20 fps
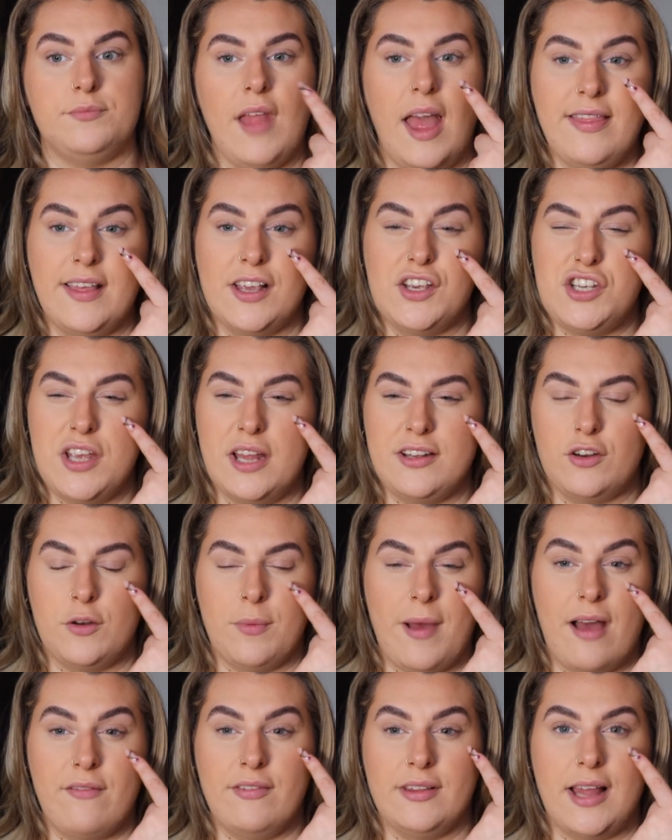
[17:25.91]
I think she ended
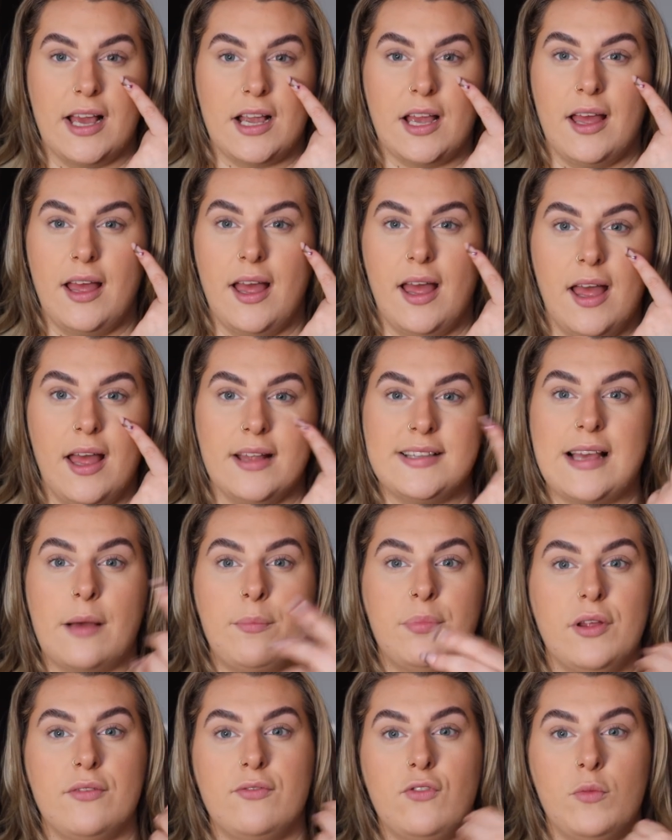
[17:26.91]
up having like a
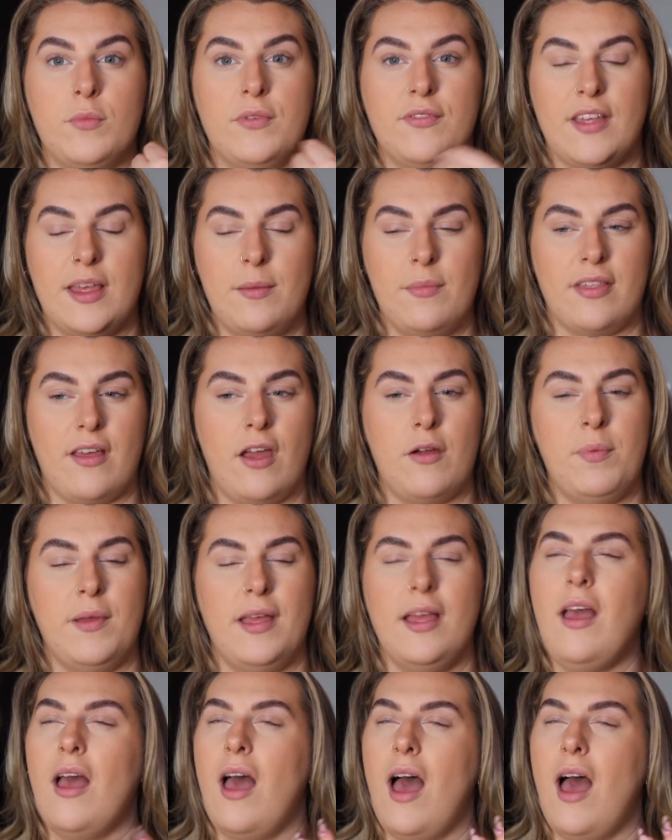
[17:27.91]
tablet form of chemotherapy.